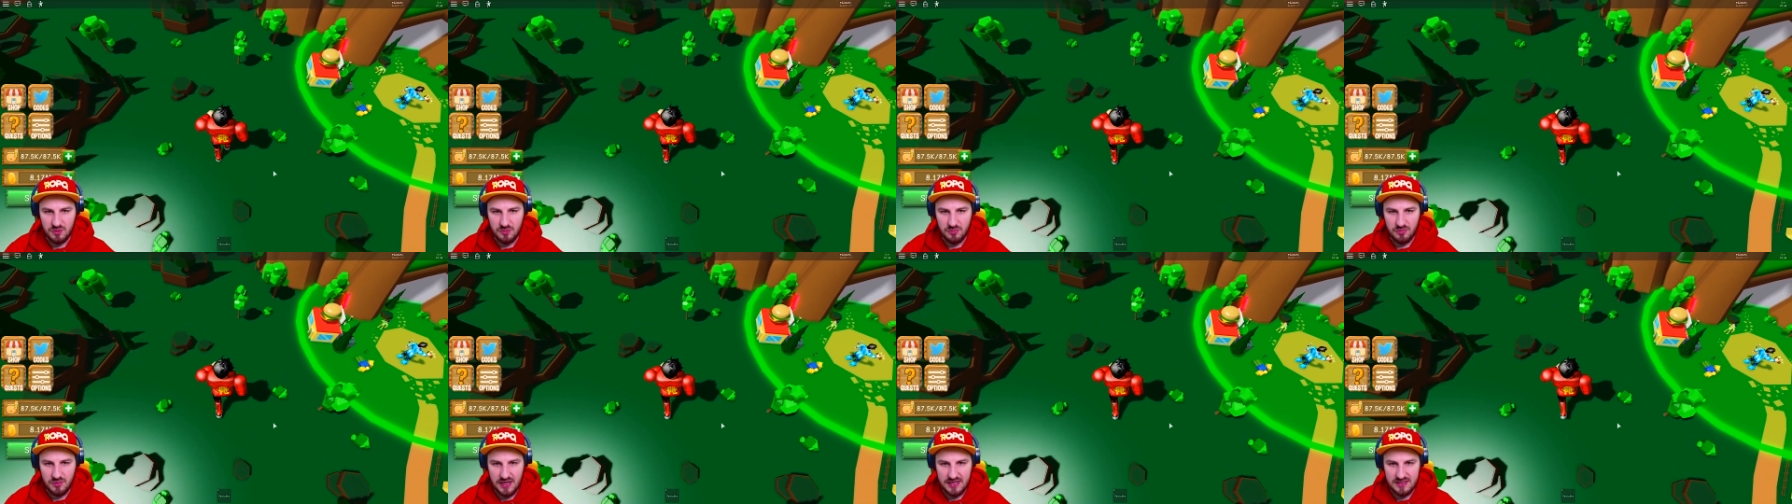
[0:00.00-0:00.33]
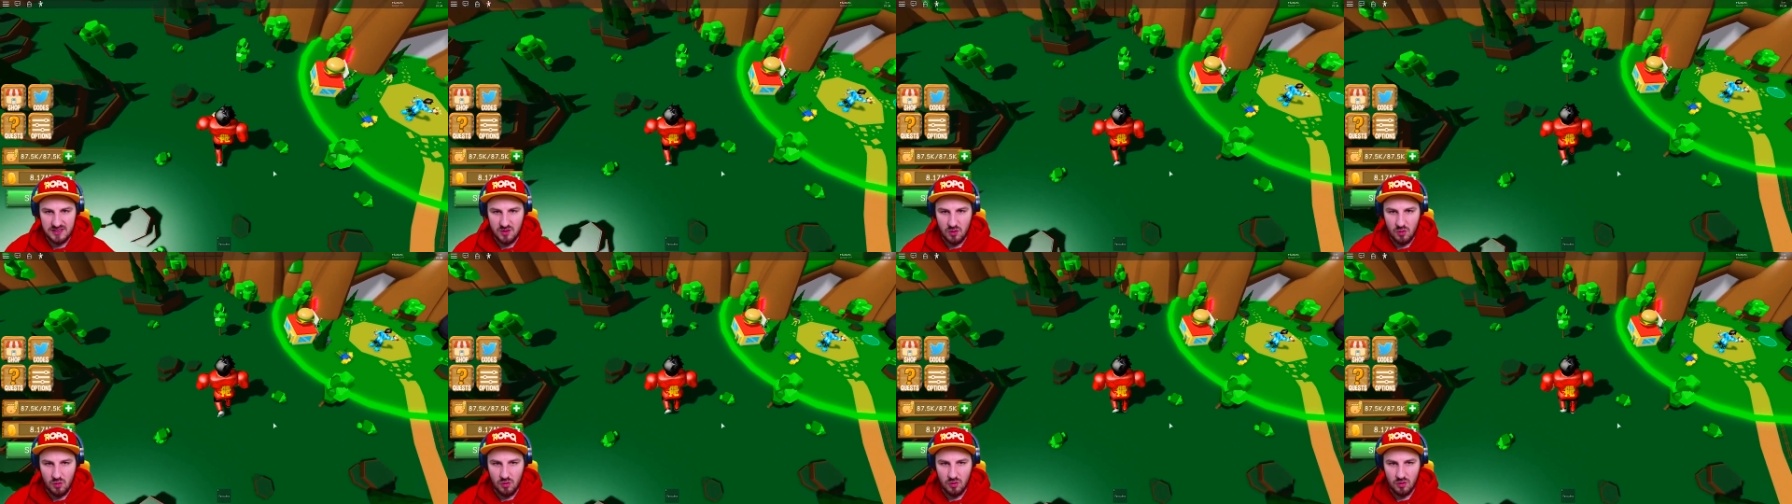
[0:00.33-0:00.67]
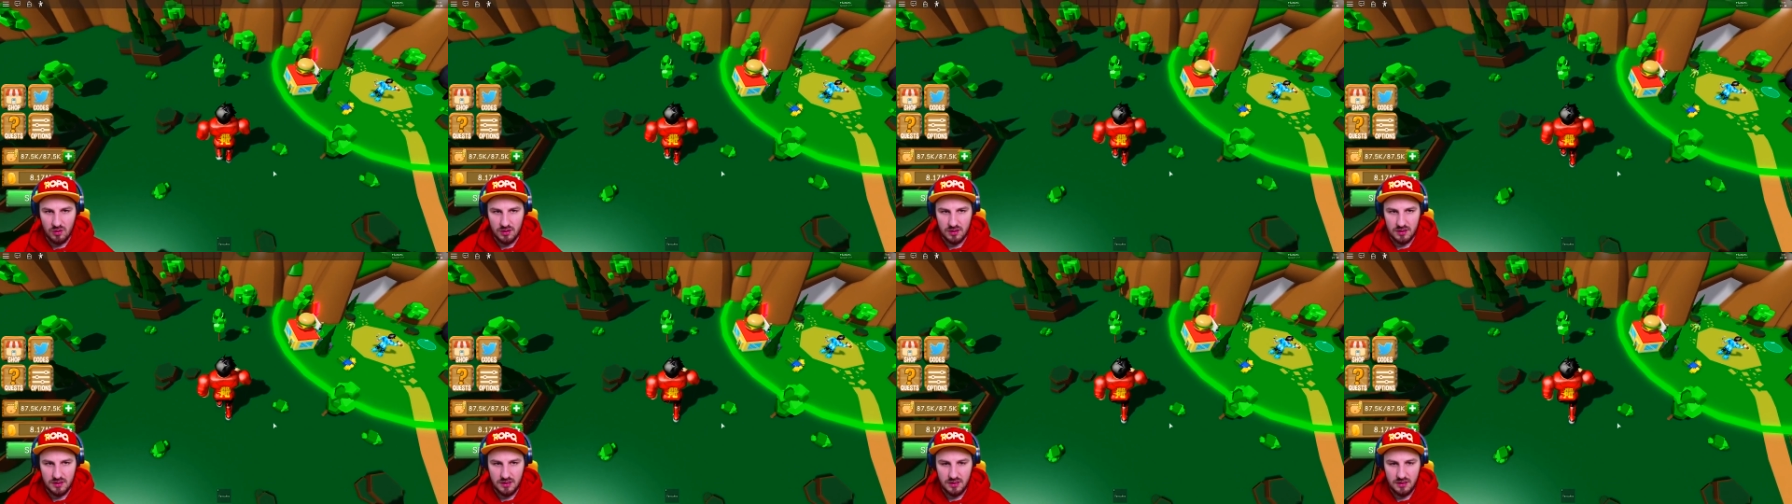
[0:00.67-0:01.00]
to I and press
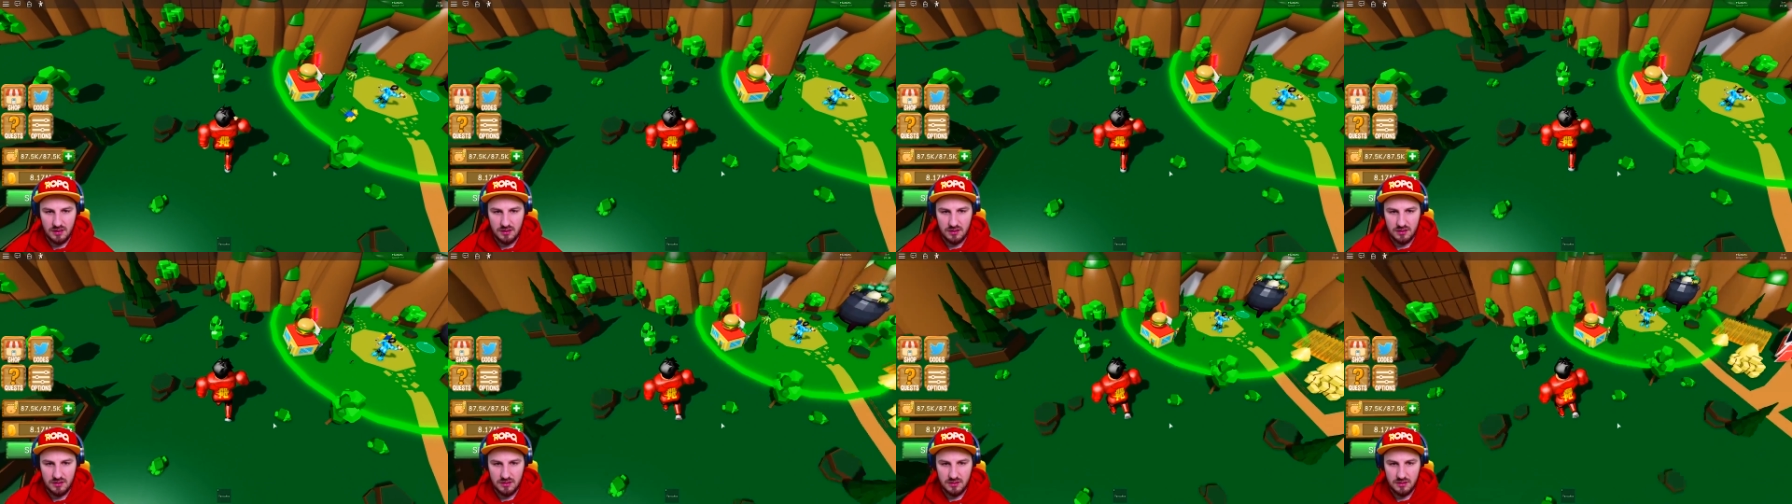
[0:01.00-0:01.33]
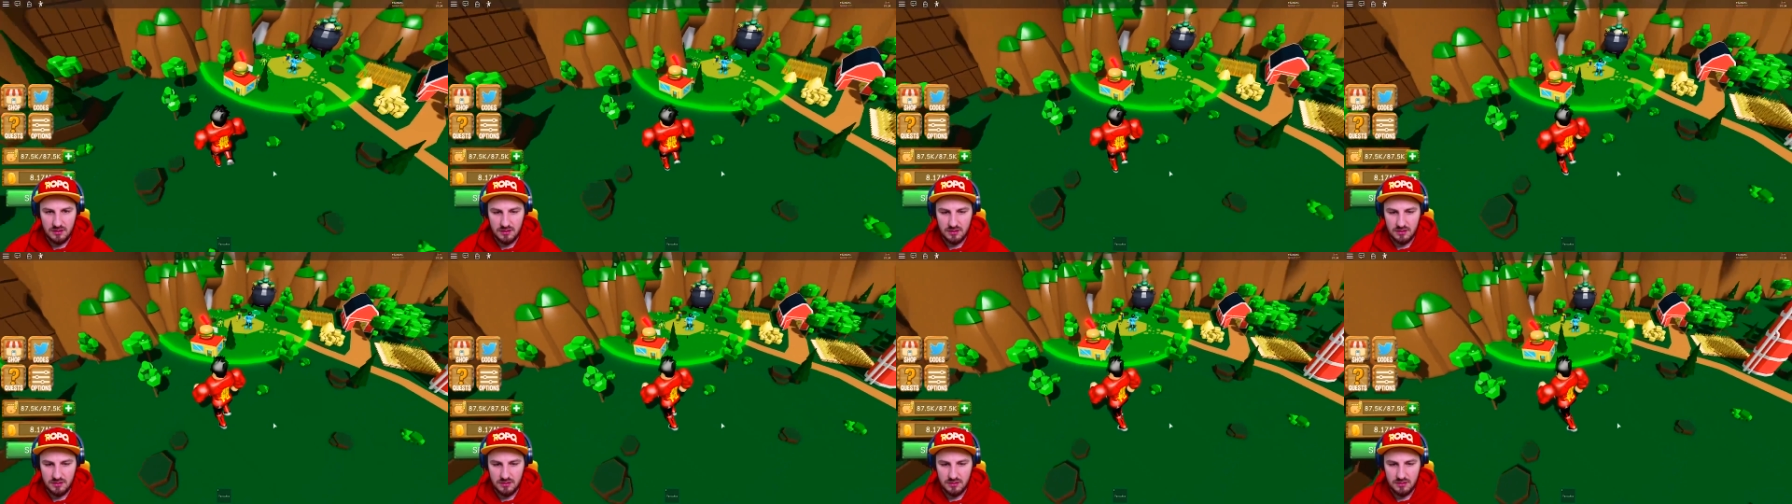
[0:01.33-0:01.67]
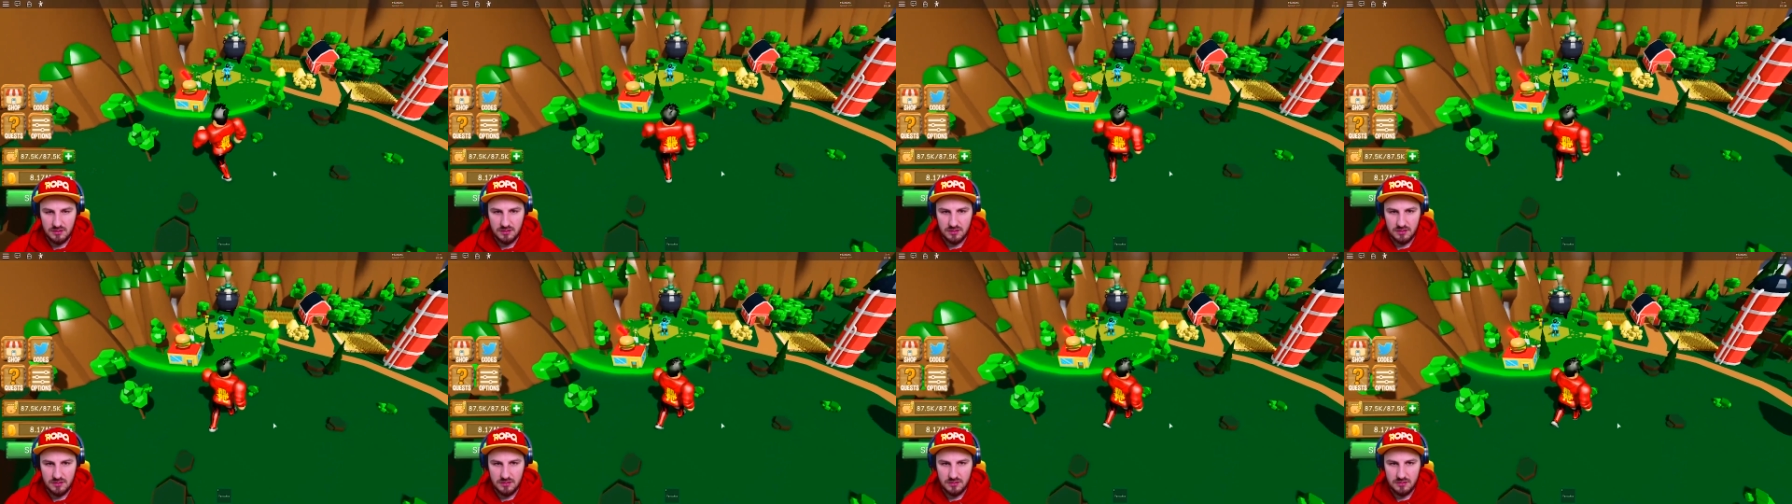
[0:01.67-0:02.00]
or? Just don't
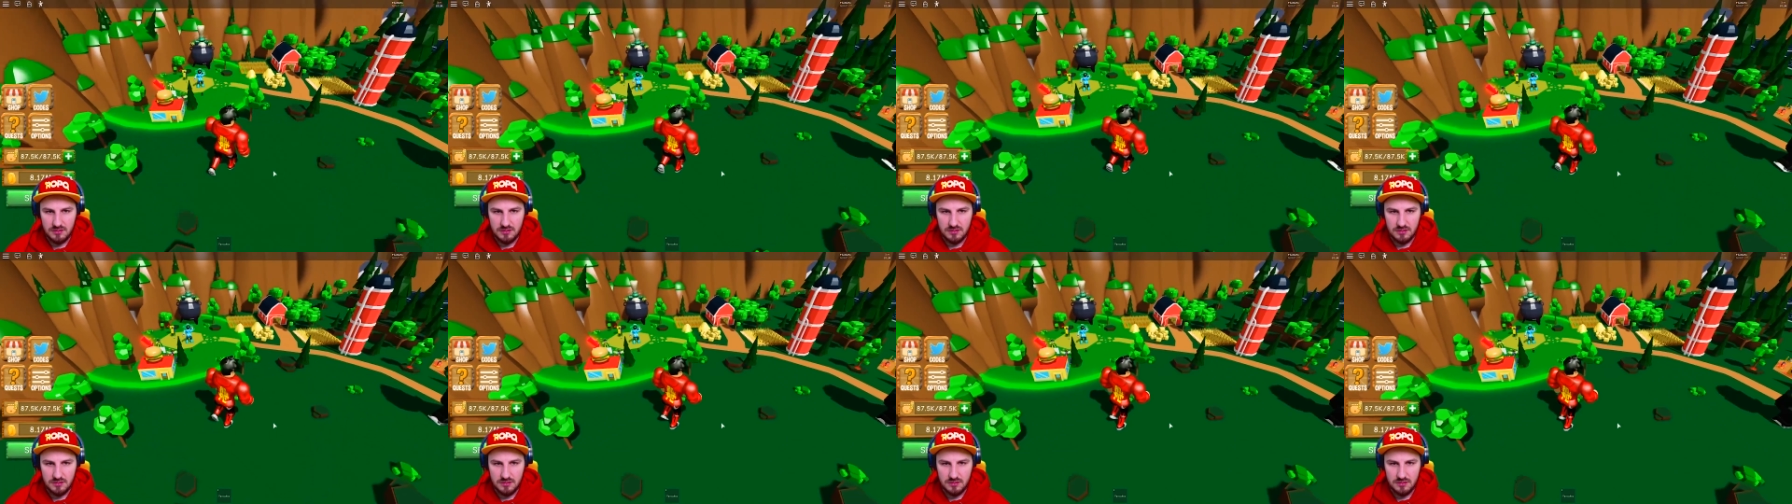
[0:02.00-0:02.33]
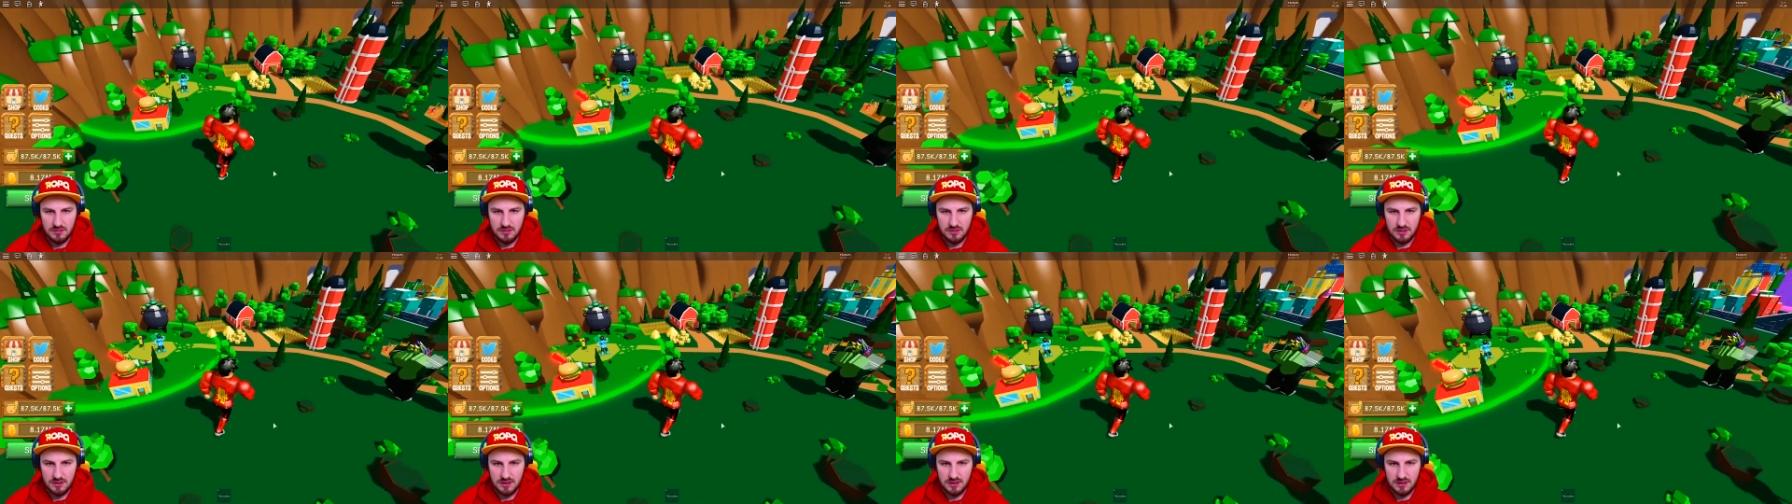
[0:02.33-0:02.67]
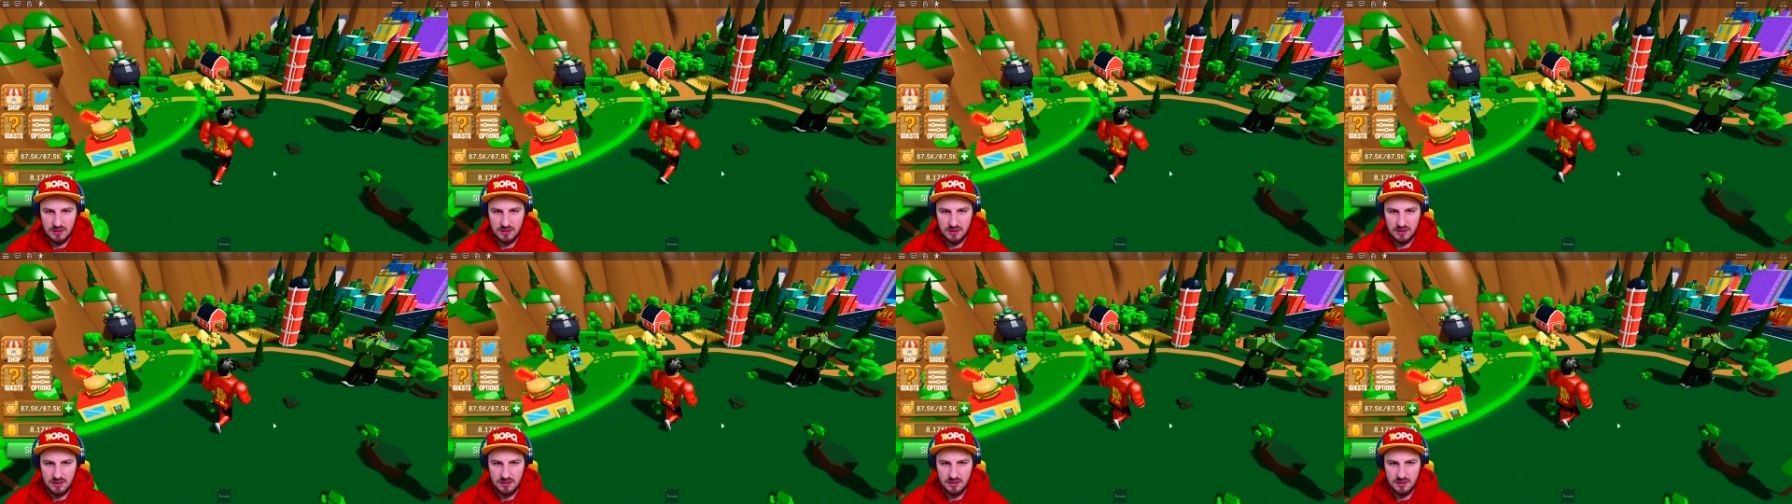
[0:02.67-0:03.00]
think, no. Yeah,
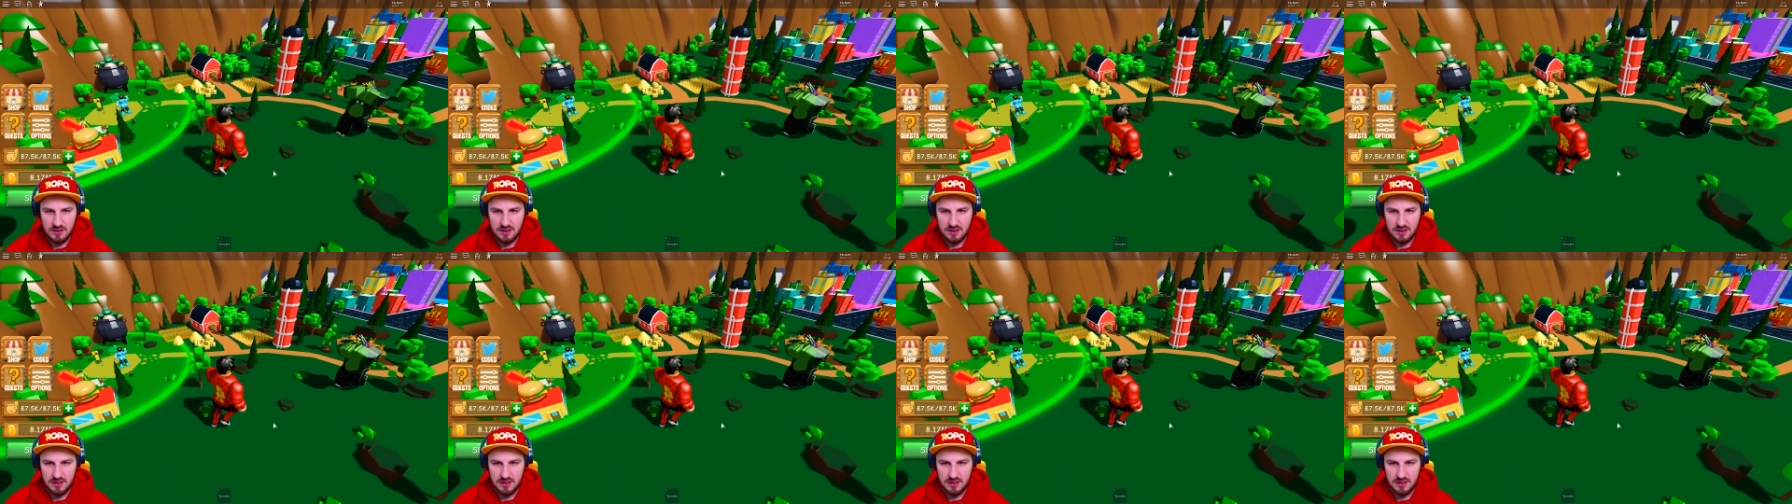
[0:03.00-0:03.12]
or. He,